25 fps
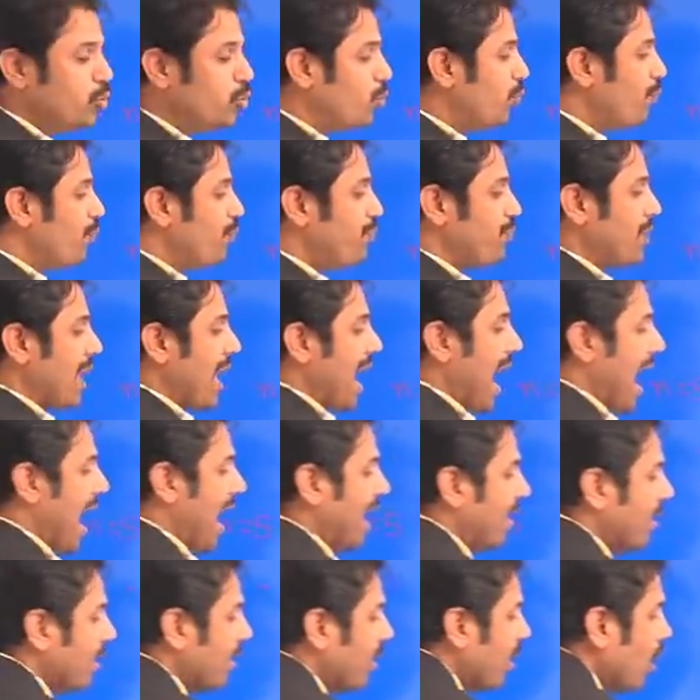And
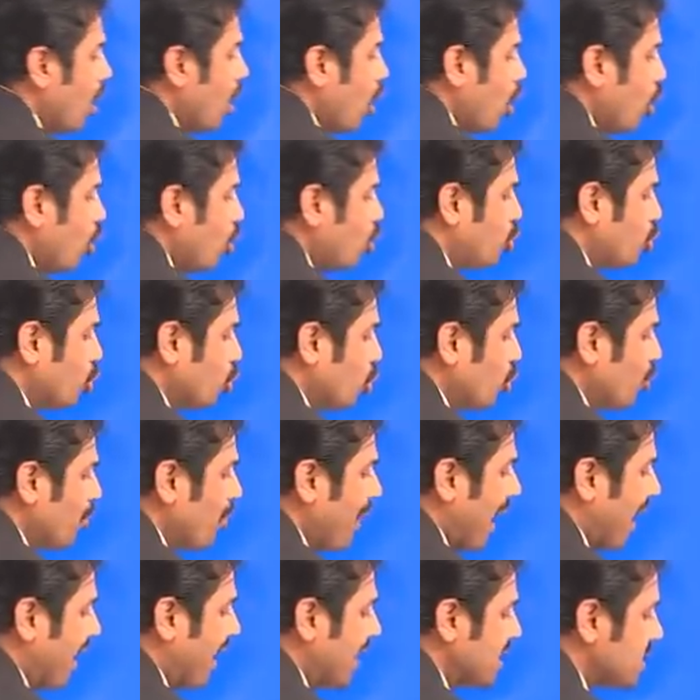2 minus
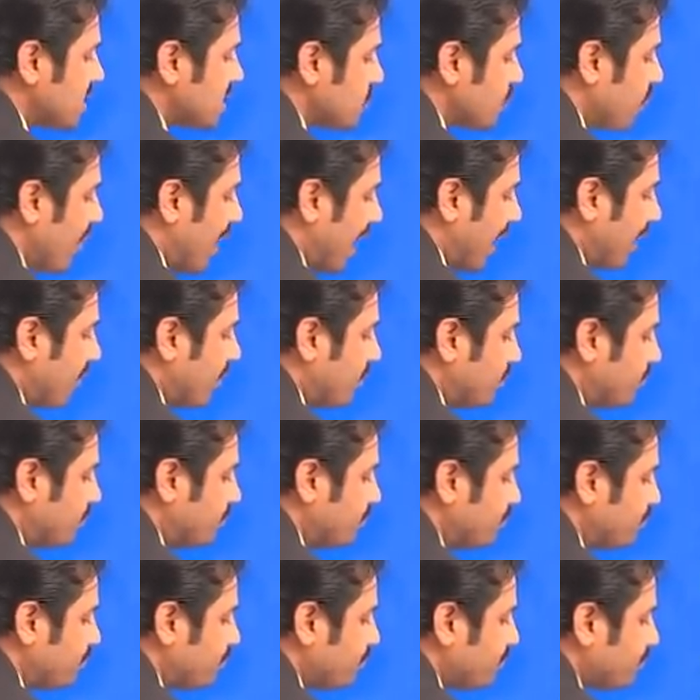1.
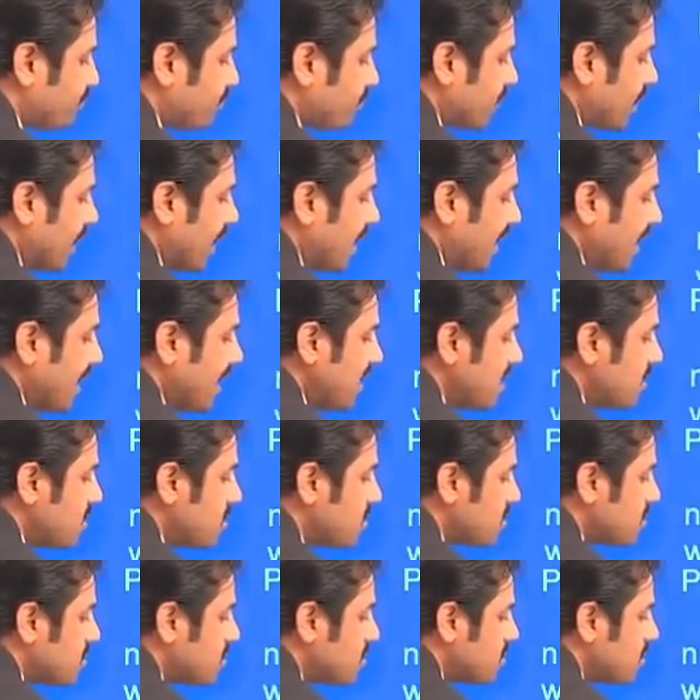It is
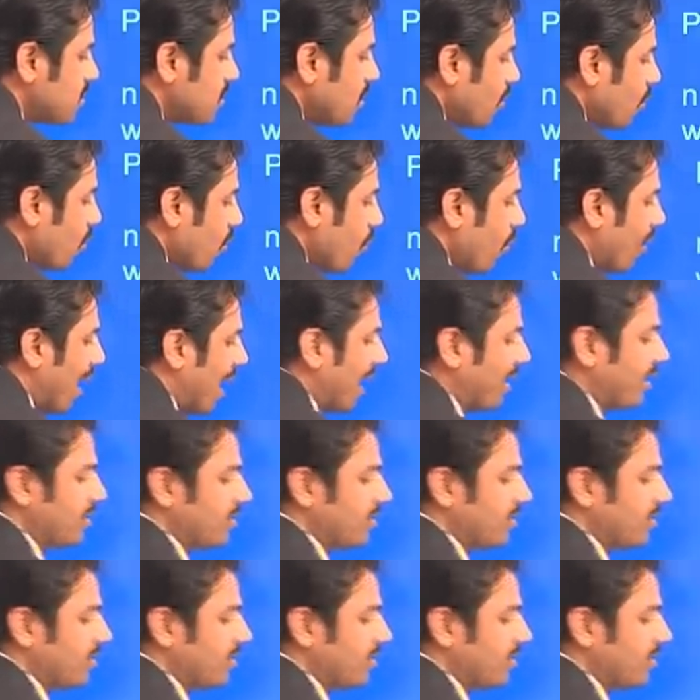1.